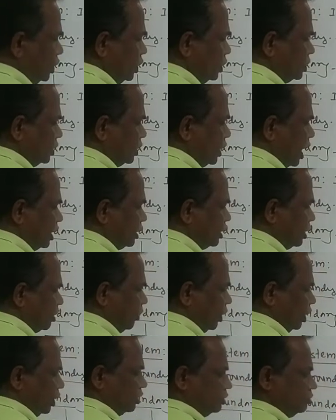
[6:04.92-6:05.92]
is a
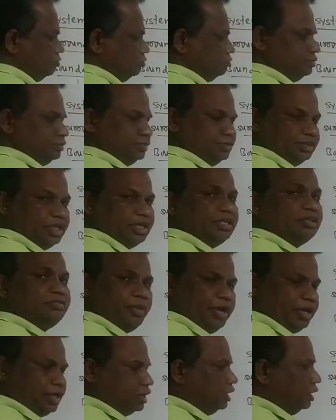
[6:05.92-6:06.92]
diathermic, that is
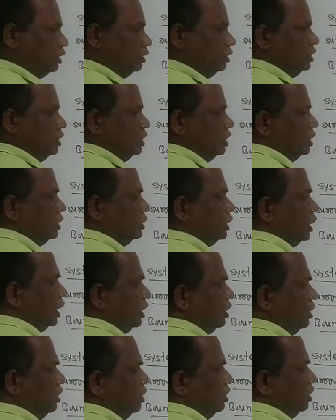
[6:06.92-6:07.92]
metal,
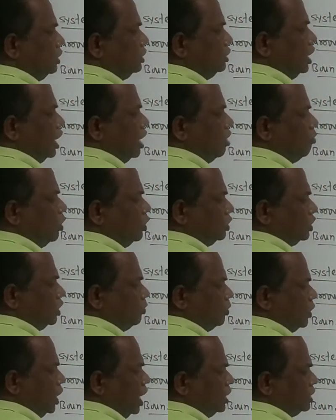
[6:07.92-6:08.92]
then the amount
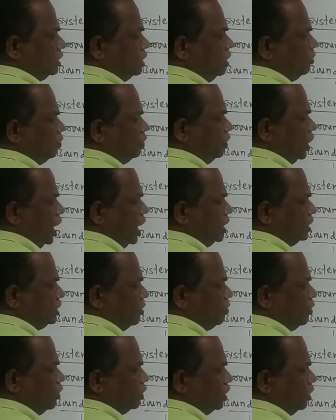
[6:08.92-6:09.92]
of large
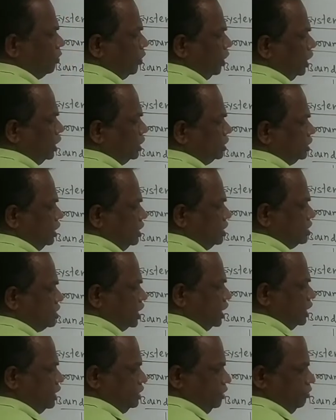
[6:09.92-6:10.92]
amount of energy
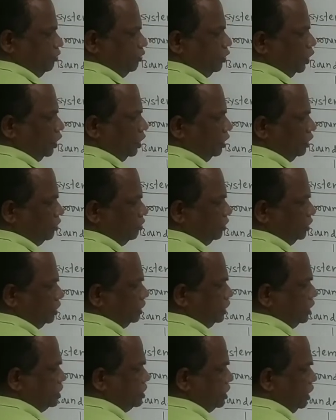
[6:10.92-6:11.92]
inside the
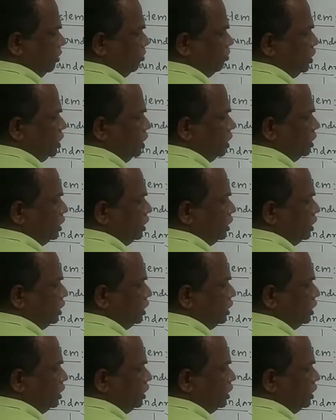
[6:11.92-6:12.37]
system,